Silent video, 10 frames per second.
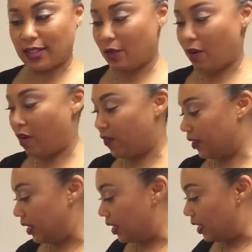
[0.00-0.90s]
So
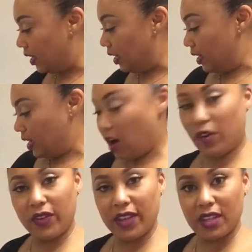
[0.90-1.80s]
hopefully
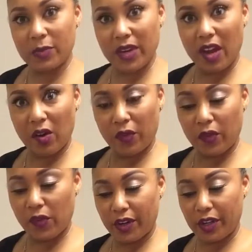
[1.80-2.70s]
hopefully it's been
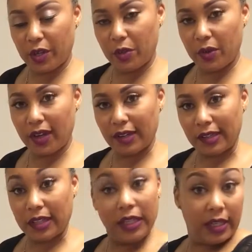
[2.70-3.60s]
helpful you and